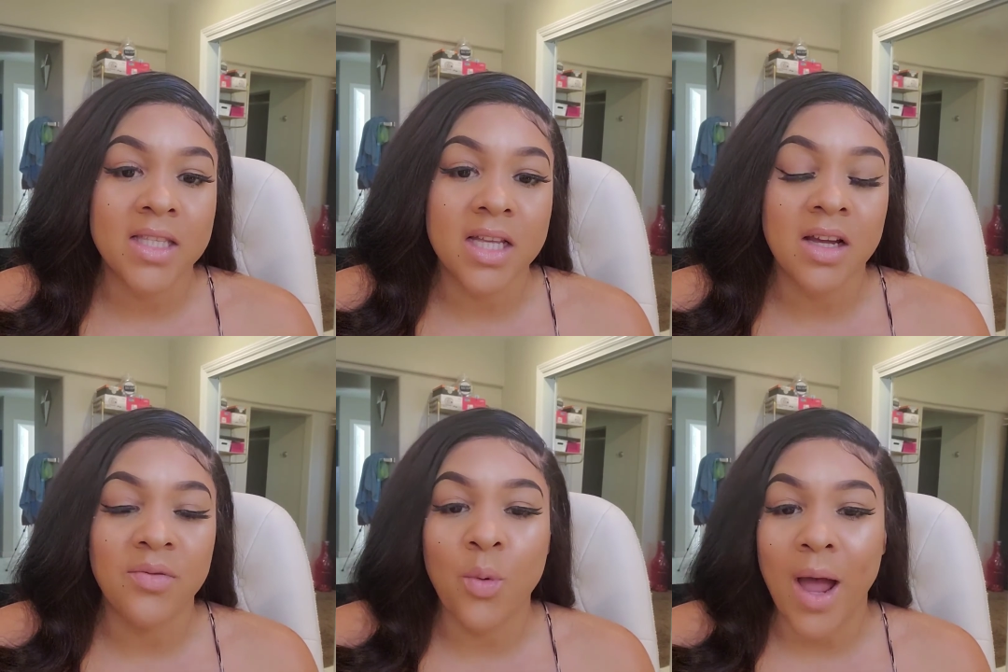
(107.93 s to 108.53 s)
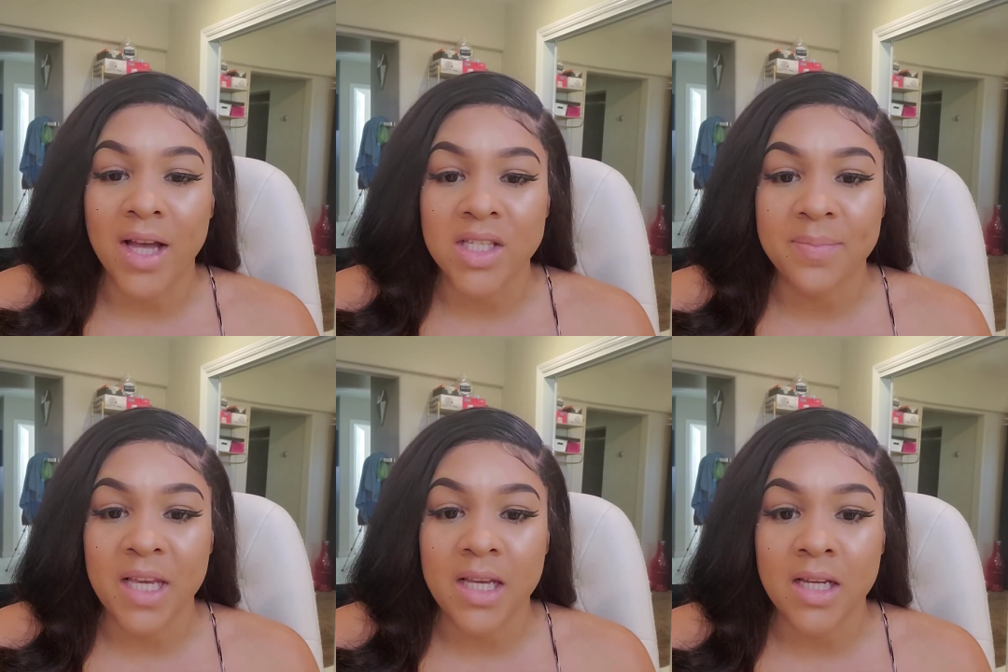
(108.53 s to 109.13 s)
of wax
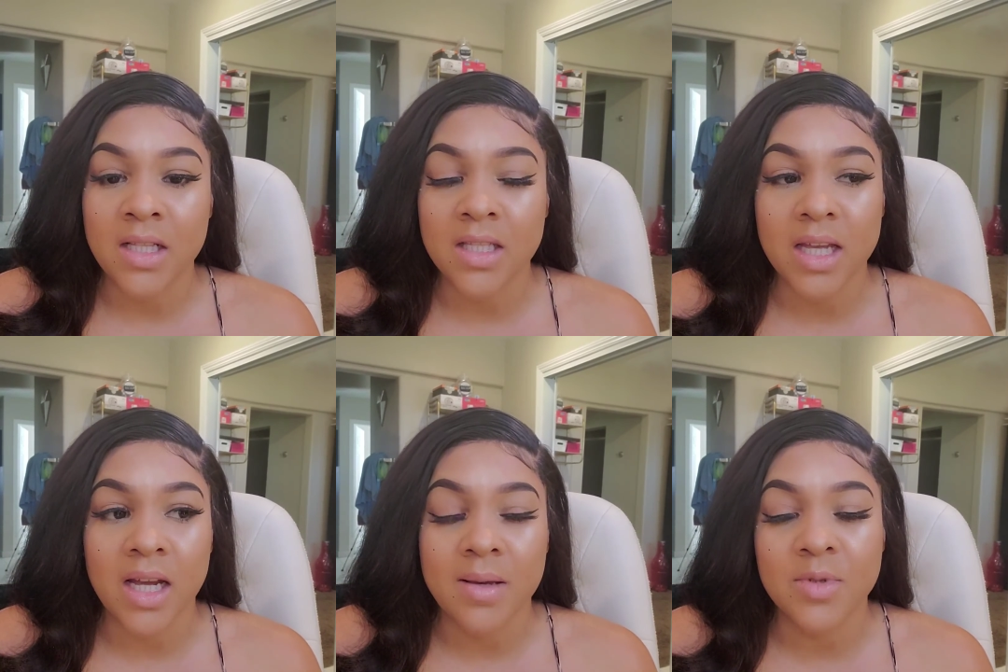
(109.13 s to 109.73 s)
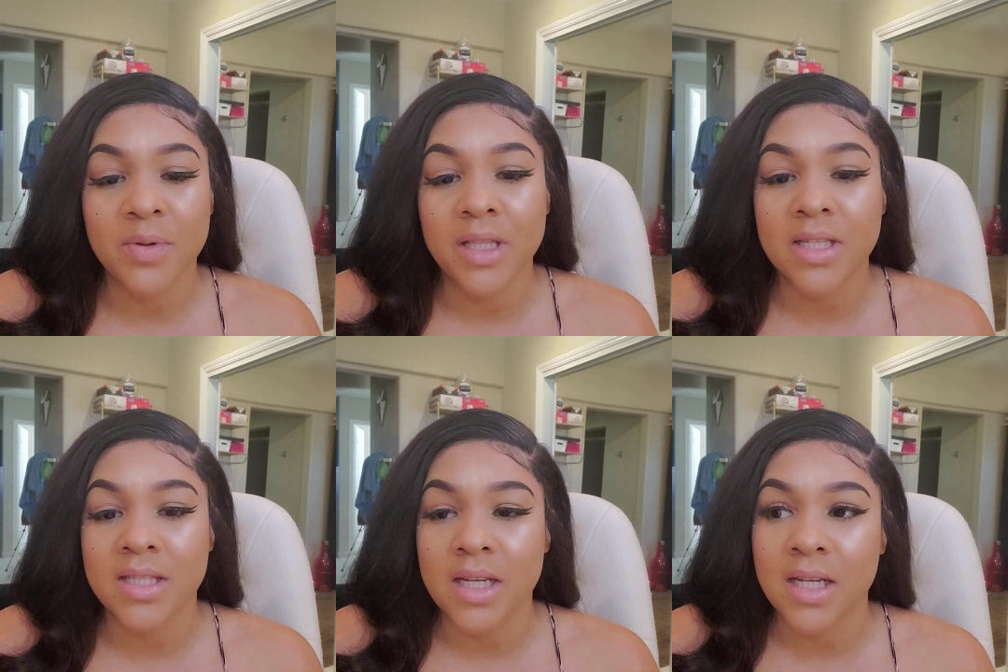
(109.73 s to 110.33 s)
beads. It comes with the
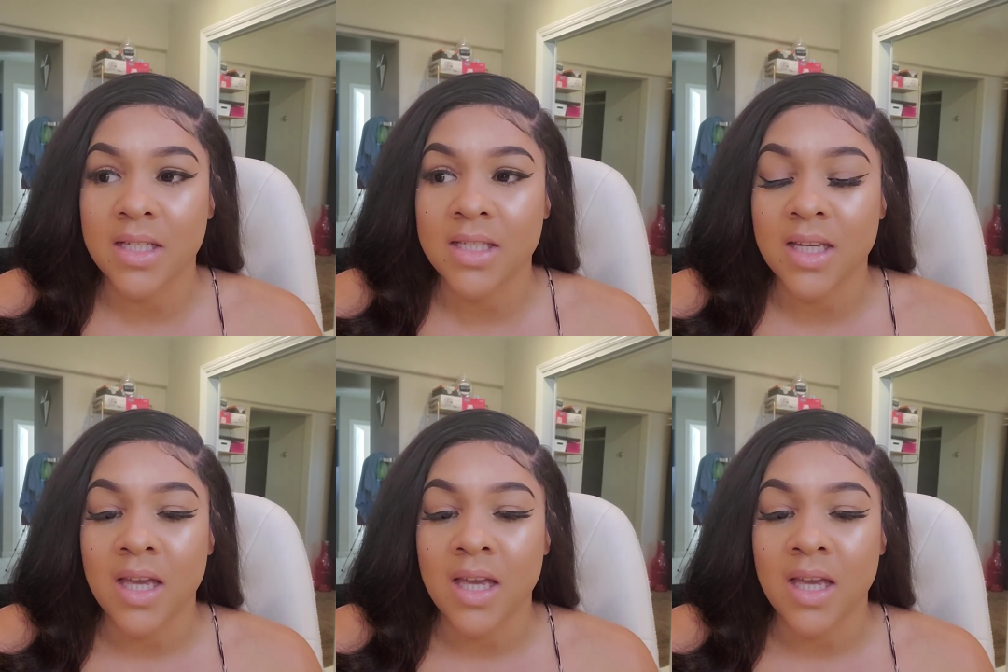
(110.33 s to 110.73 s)
sticks,